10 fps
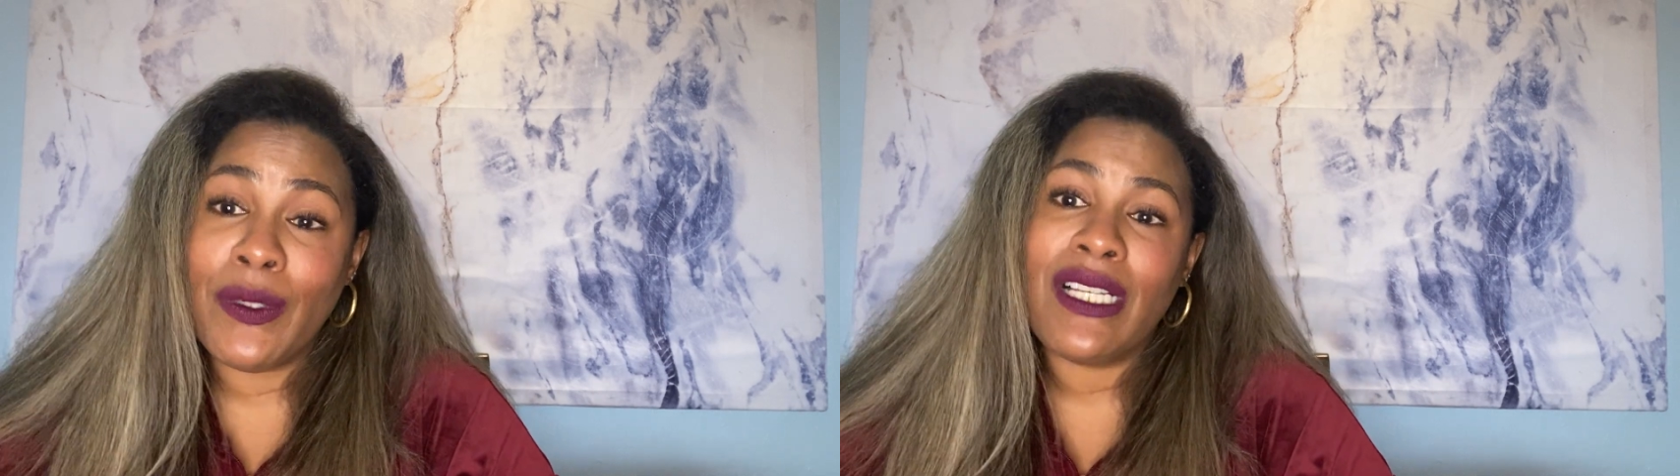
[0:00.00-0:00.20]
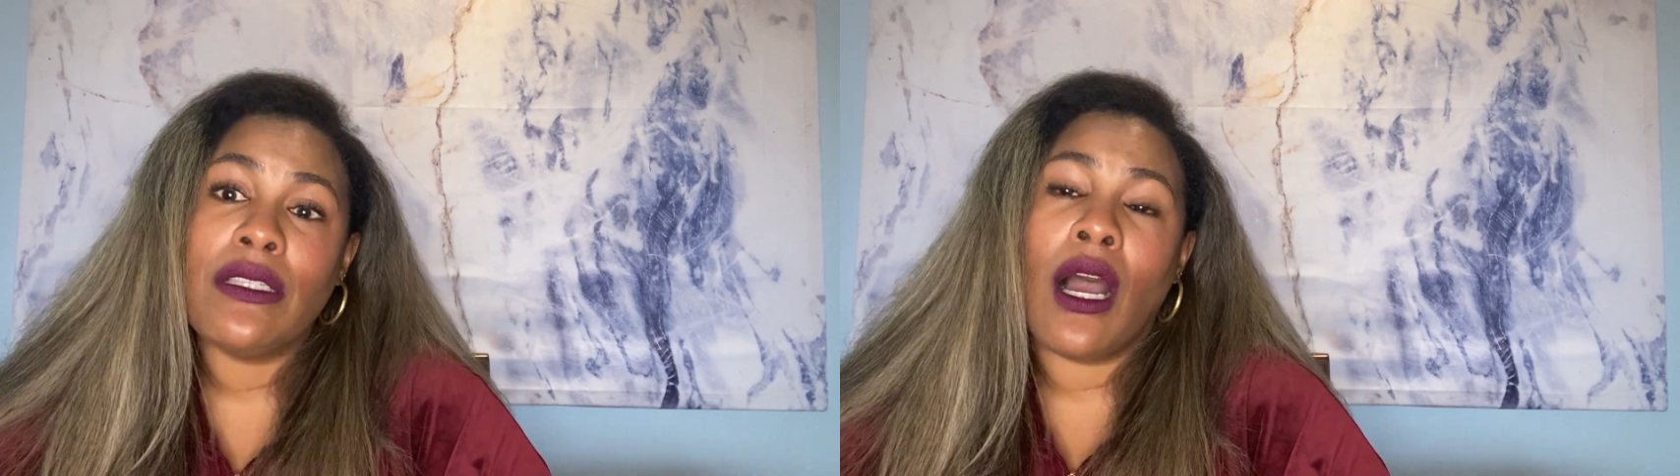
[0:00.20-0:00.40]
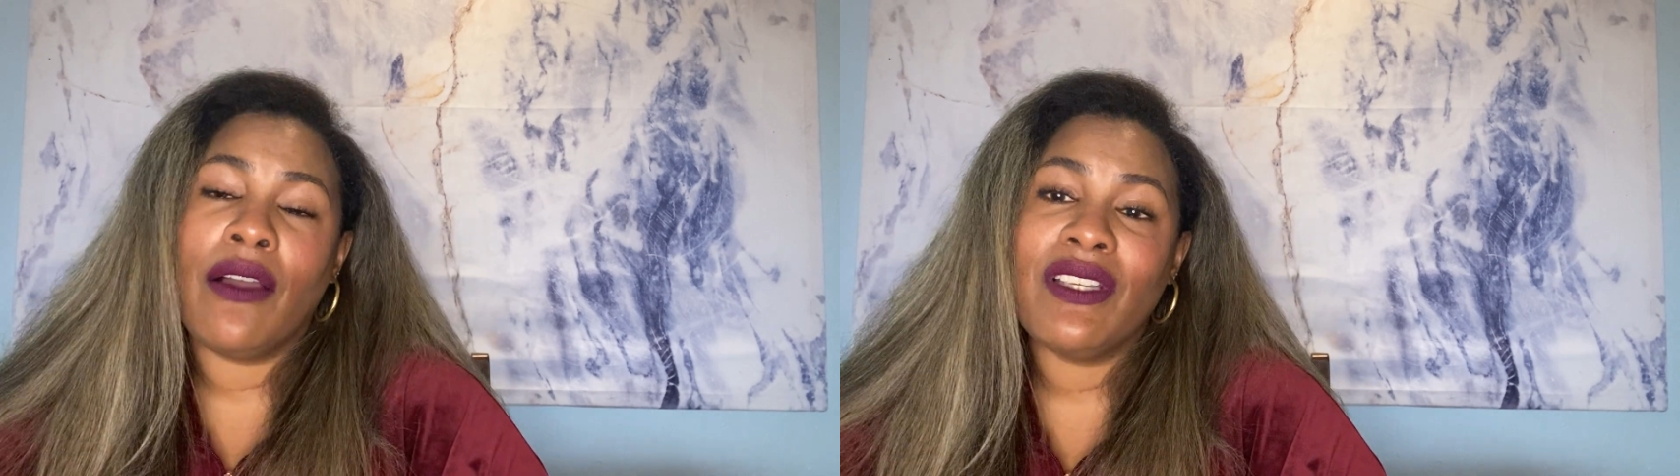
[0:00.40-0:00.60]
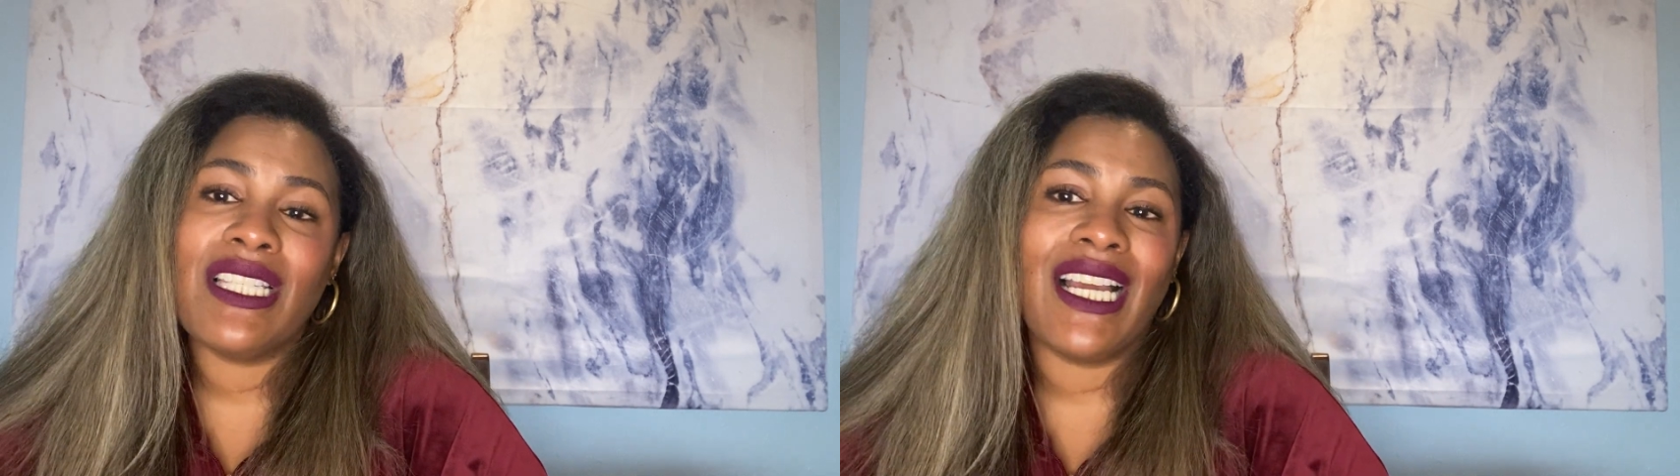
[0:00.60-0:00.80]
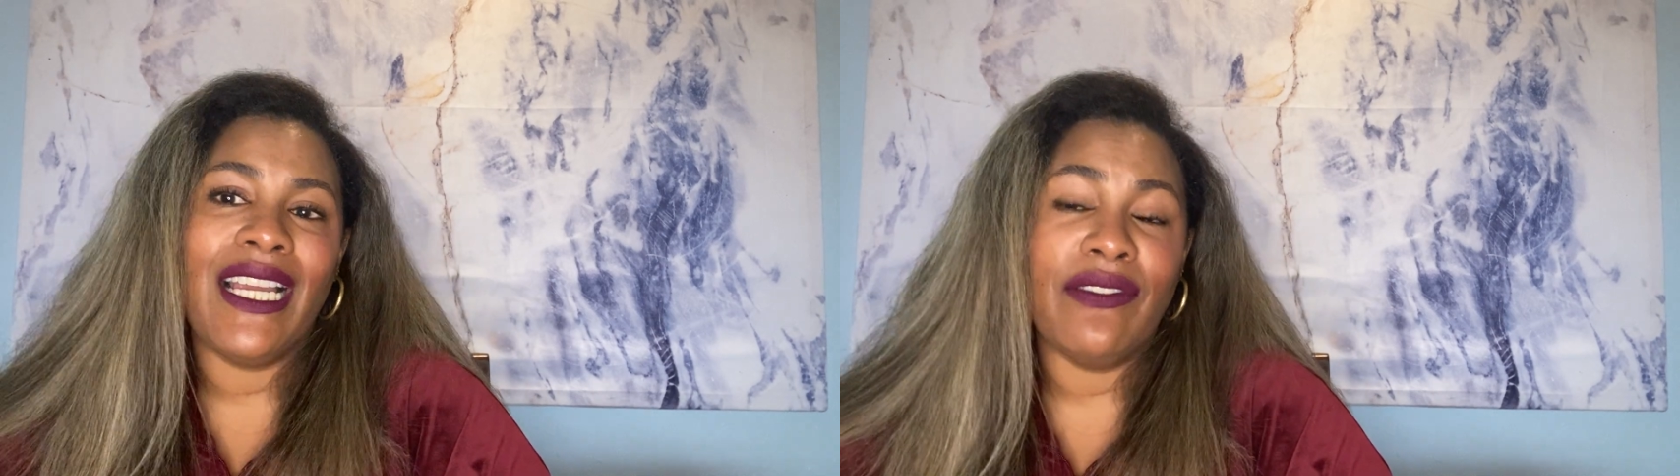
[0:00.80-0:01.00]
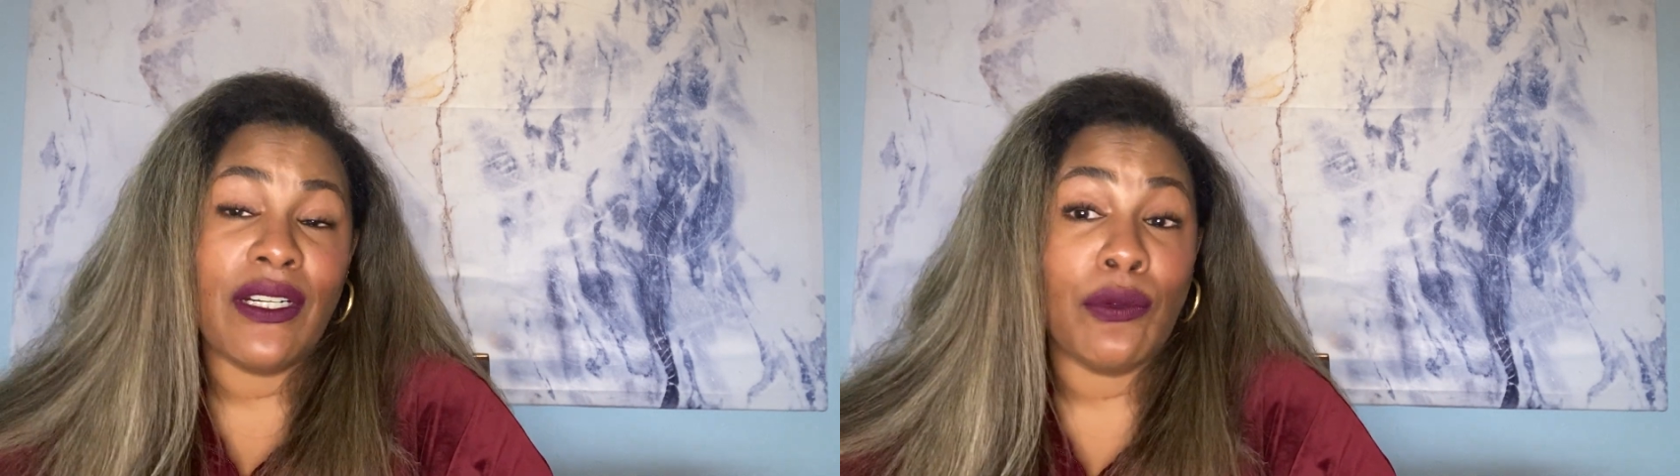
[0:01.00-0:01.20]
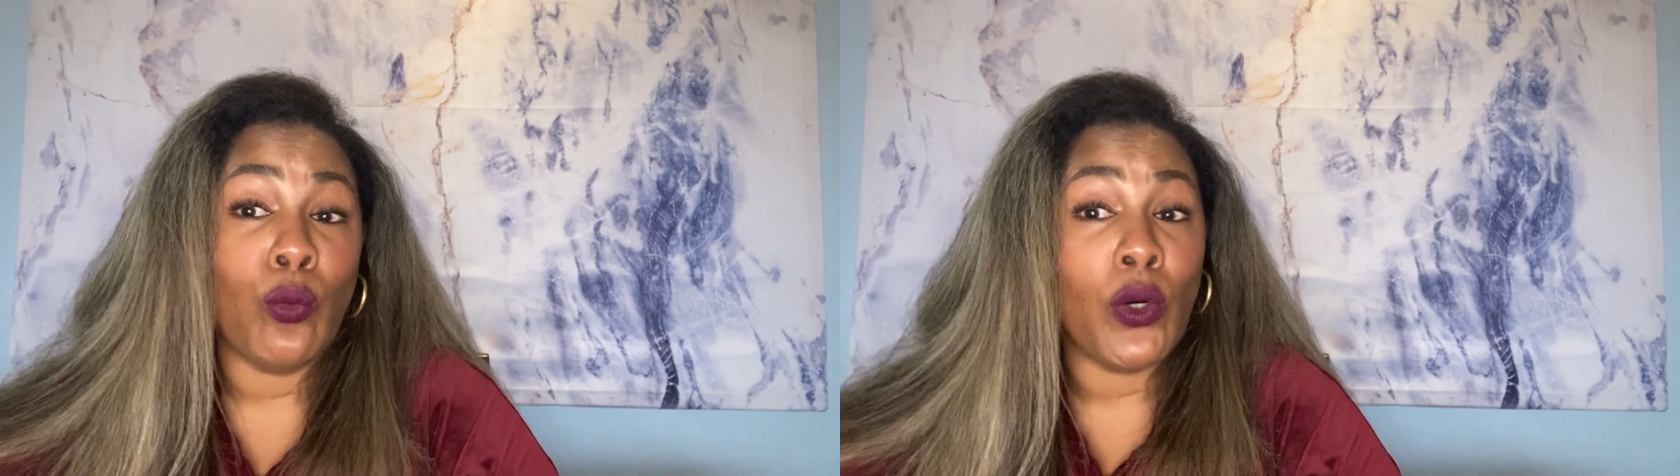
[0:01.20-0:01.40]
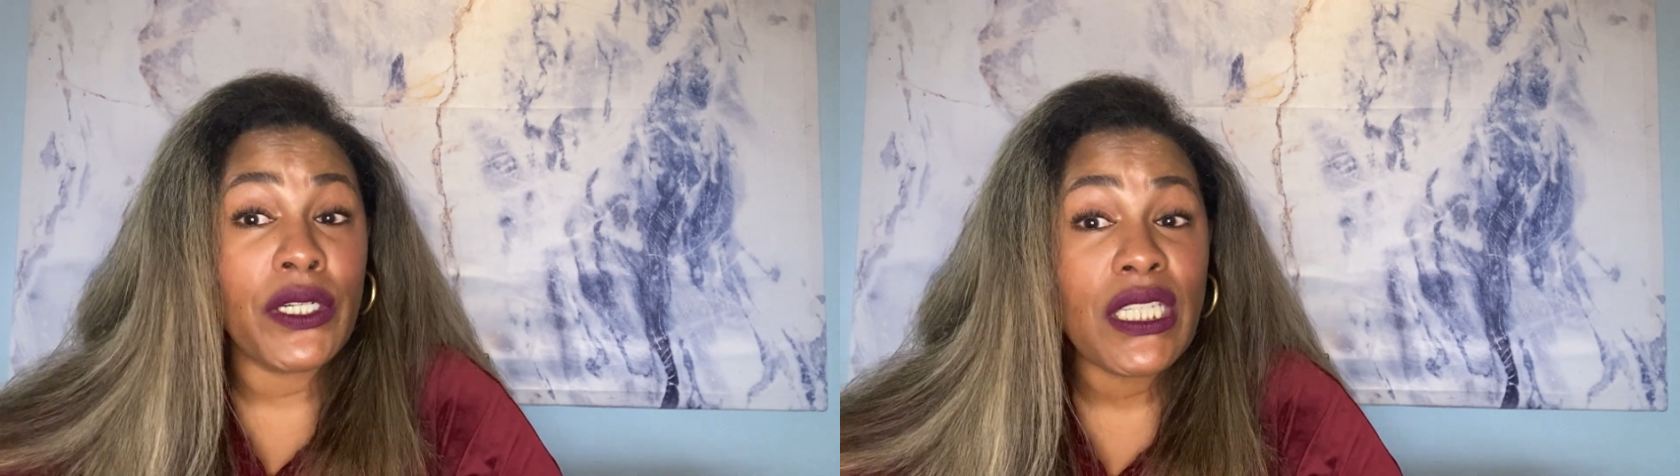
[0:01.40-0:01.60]
because obviously I have never
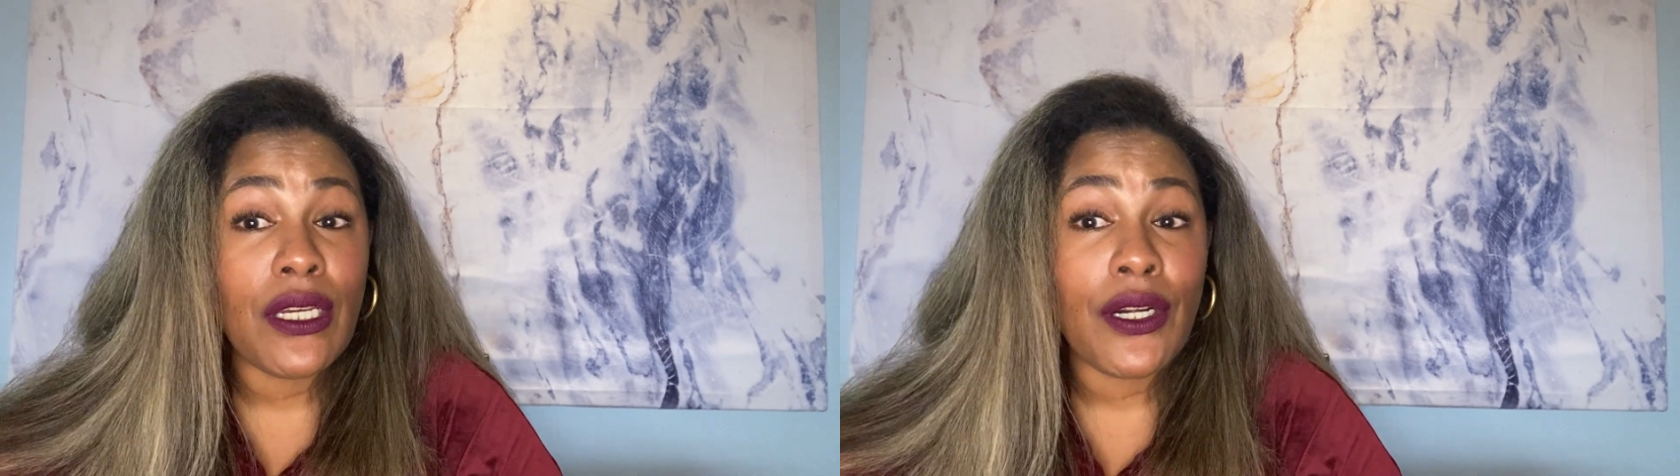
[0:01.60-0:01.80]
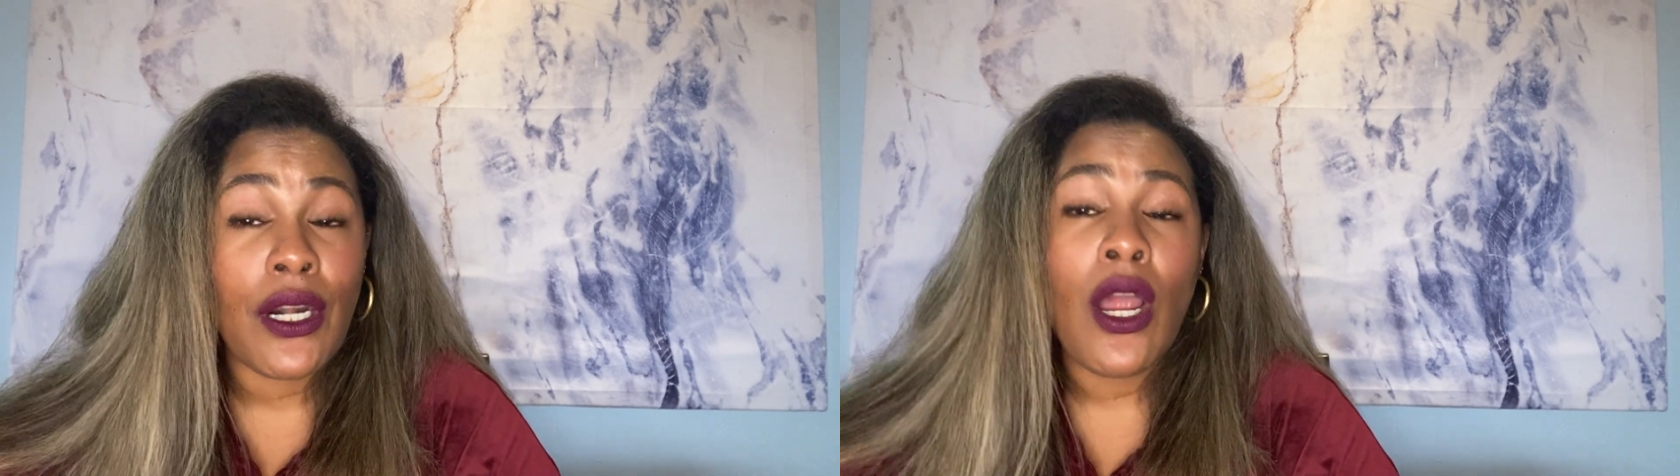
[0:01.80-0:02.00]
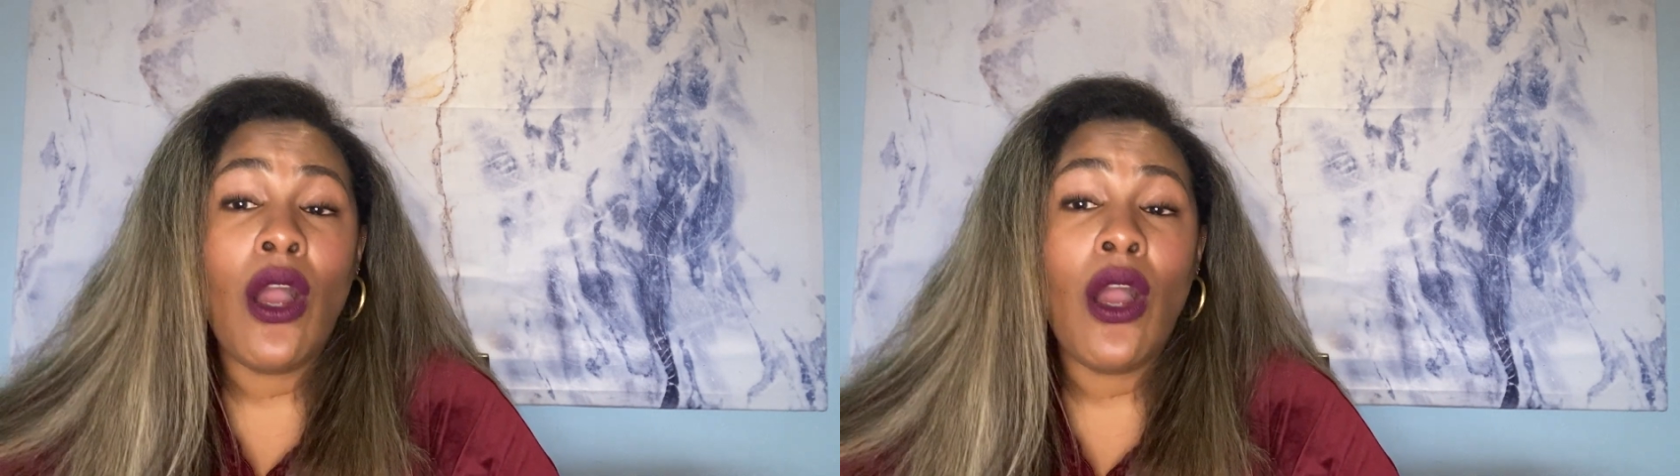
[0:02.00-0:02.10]
worked here